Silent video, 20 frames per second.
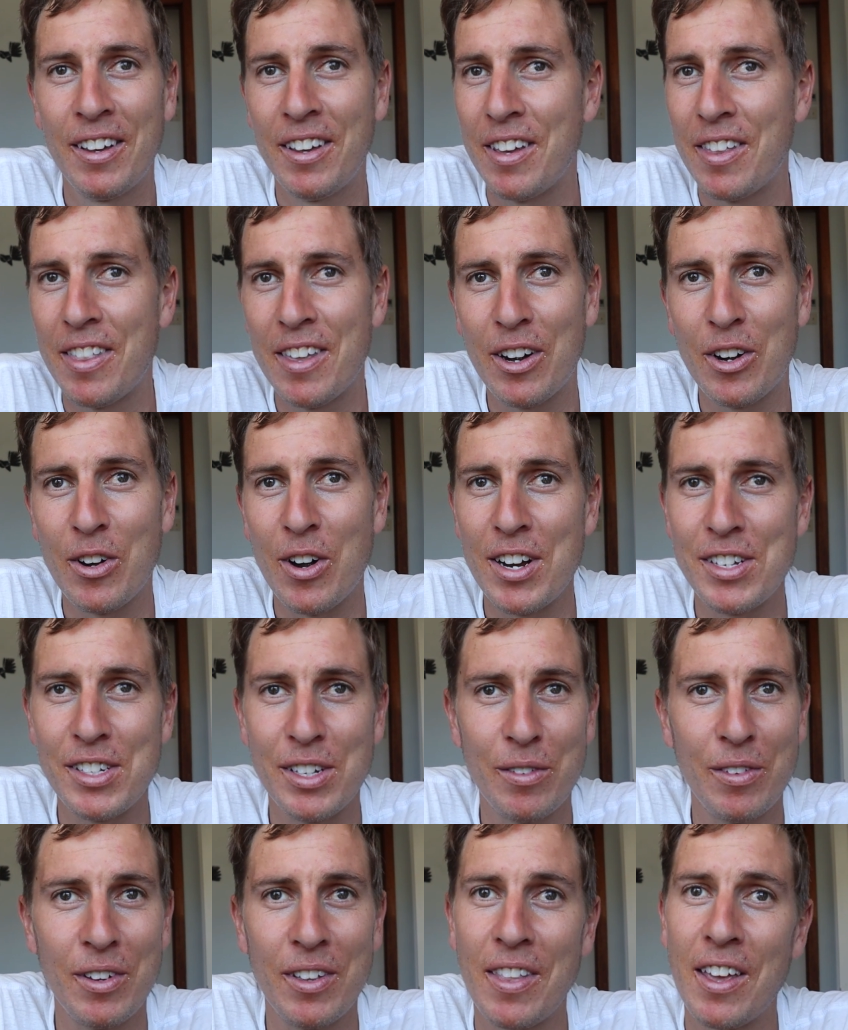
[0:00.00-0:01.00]
yeah, that
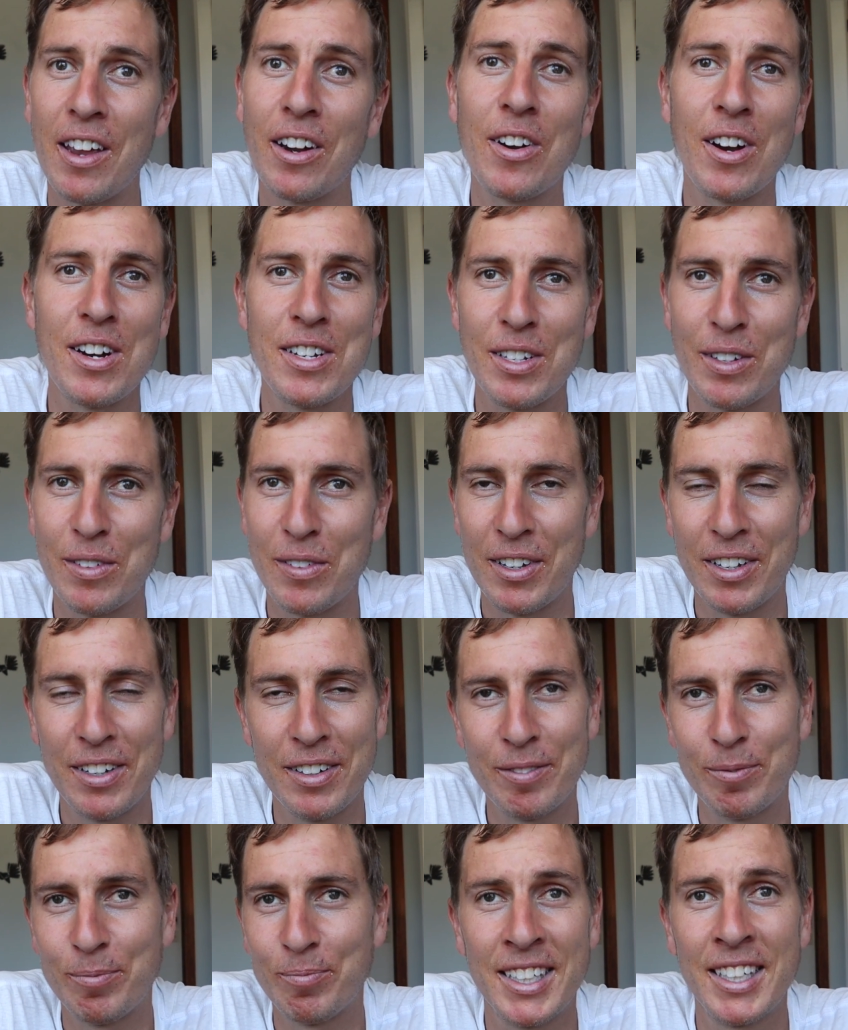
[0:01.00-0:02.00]
crazy event, that crazy
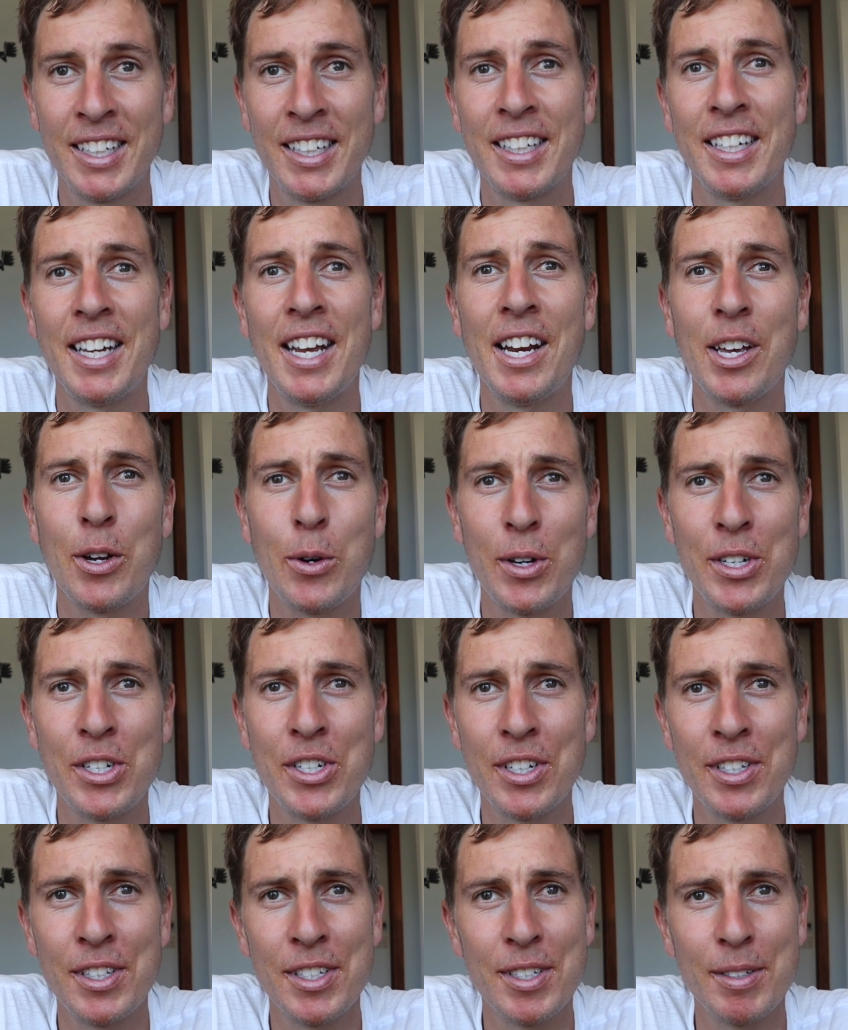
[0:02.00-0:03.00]
event. Any
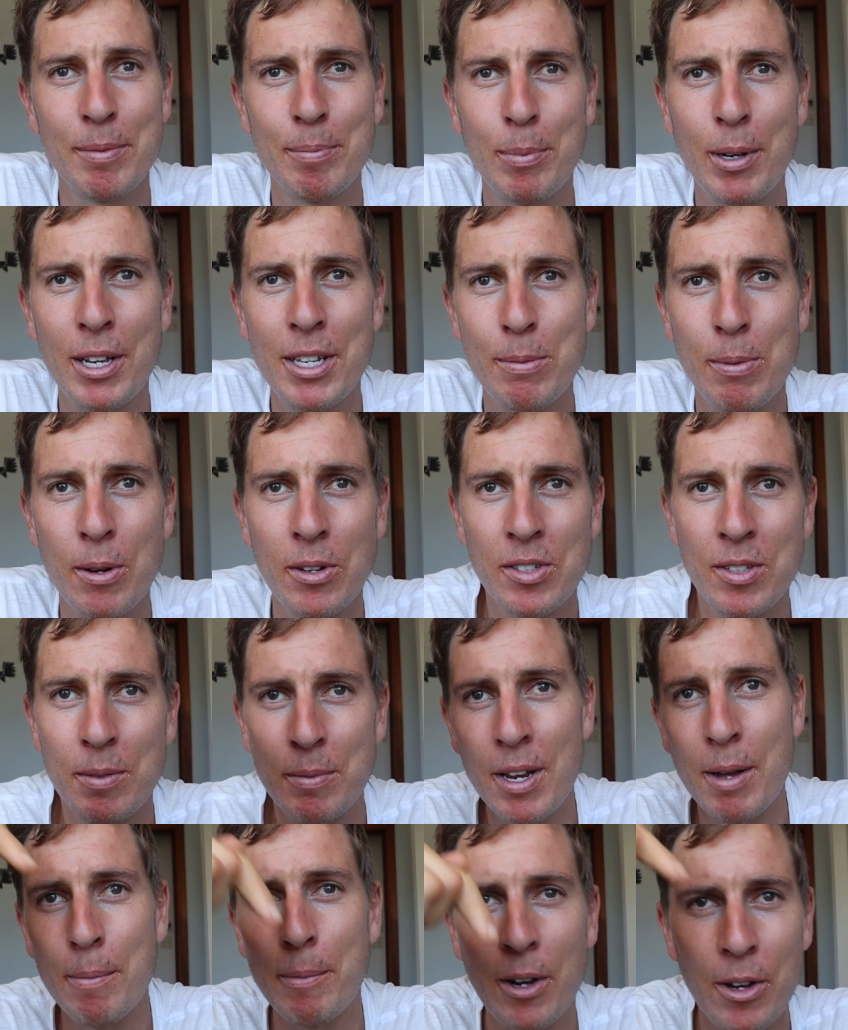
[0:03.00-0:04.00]
questions, please post
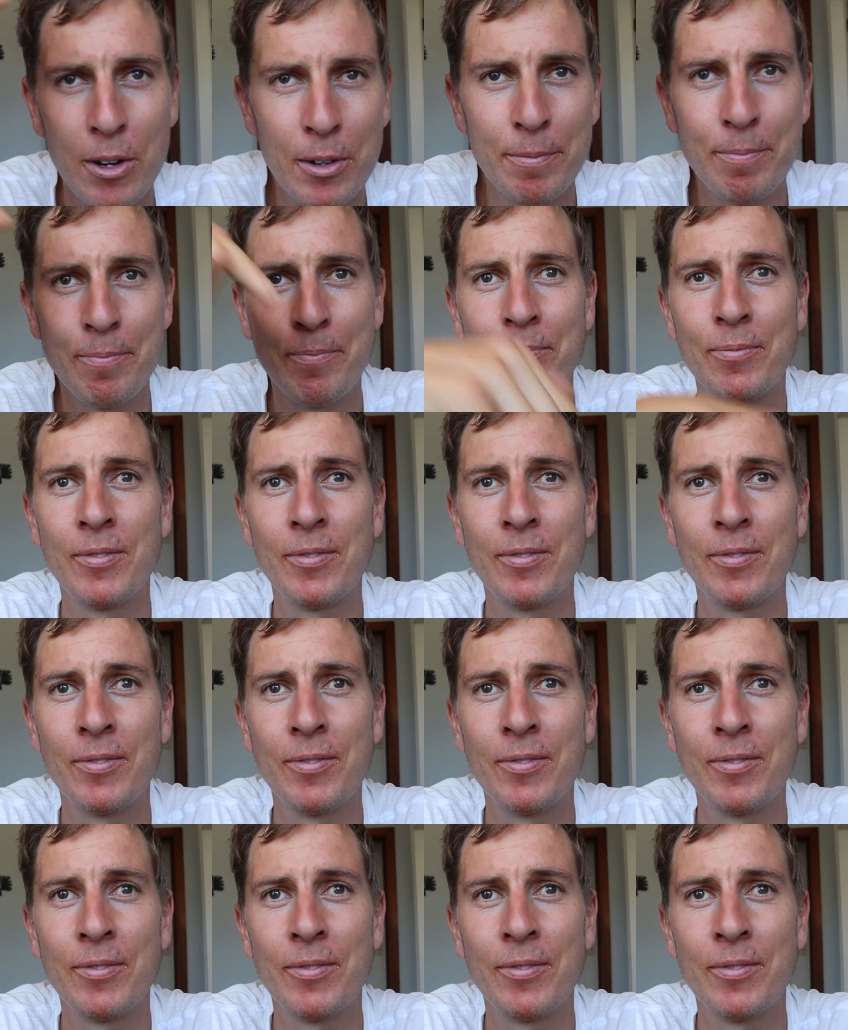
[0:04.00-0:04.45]
them down below.